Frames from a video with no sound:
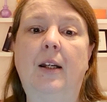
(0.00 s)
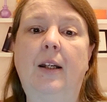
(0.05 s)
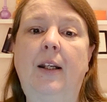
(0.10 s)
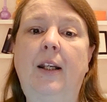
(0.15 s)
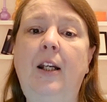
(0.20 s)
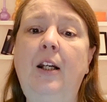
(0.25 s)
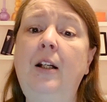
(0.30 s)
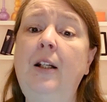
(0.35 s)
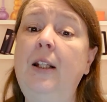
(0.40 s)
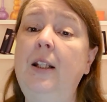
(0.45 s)

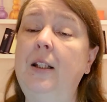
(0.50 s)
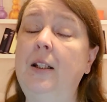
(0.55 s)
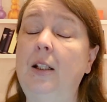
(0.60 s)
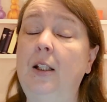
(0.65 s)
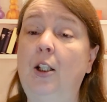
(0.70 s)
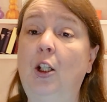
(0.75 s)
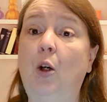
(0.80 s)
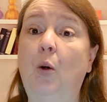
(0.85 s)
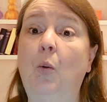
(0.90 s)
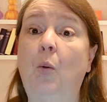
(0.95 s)
Kirian
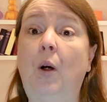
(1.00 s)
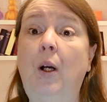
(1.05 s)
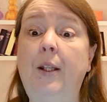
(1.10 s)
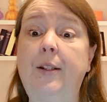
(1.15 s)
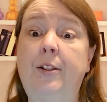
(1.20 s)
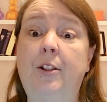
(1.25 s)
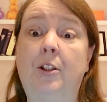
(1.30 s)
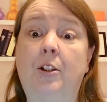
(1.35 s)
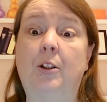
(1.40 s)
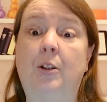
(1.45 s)
didn't know what
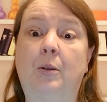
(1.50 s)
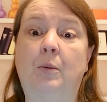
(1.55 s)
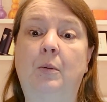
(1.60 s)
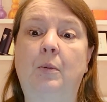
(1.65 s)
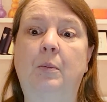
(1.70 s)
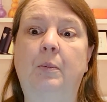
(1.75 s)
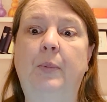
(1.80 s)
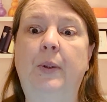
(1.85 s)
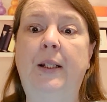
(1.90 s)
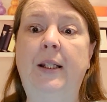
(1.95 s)
to do
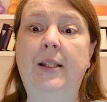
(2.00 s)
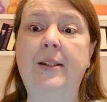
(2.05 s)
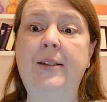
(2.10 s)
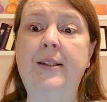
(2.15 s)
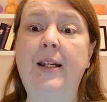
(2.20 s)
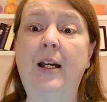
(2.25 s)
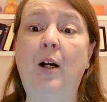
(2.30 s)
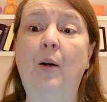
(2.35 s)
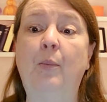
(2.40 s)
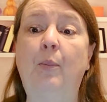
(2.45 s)
because
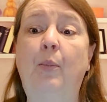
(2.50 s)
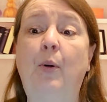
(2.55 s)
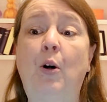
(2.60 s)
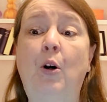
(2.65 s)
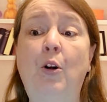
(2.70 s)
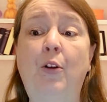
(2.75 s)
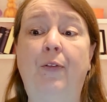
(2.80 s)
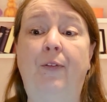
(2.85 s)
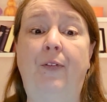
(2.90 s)
now both